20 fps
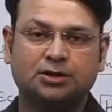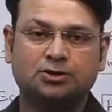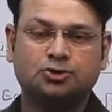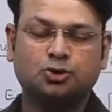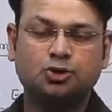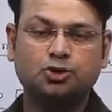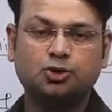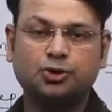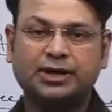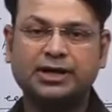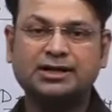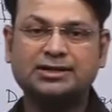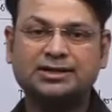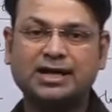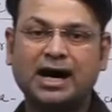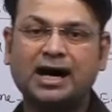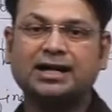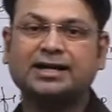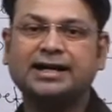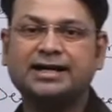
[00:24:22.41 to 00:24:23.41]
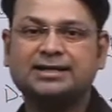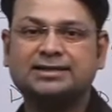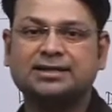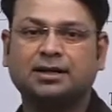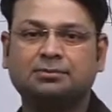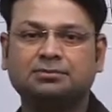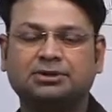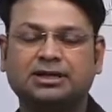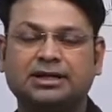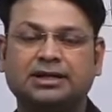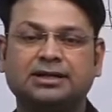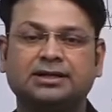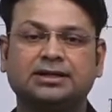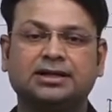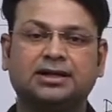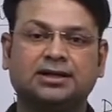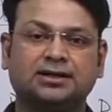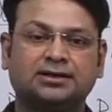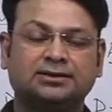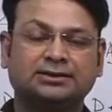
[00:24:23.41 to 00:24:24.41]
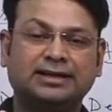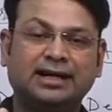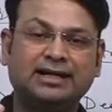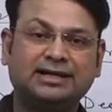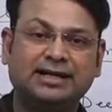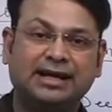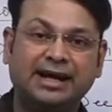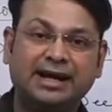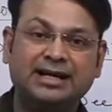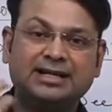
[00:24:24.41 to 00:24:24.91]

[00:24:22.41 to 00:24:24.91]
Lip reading: so you can target something that